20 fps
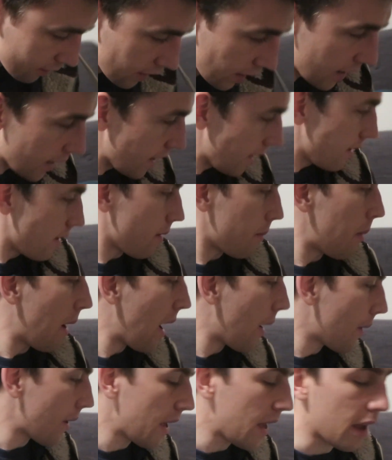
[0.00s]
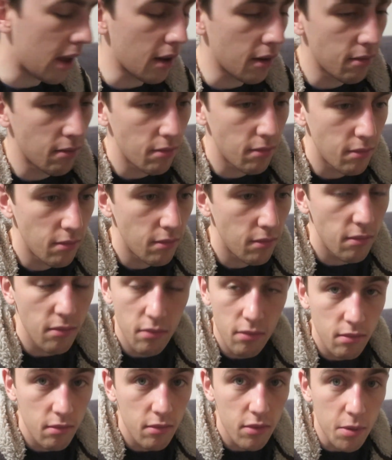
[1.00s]
that is about it,
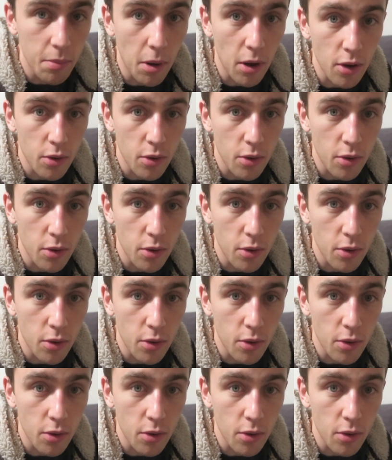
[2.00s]
to be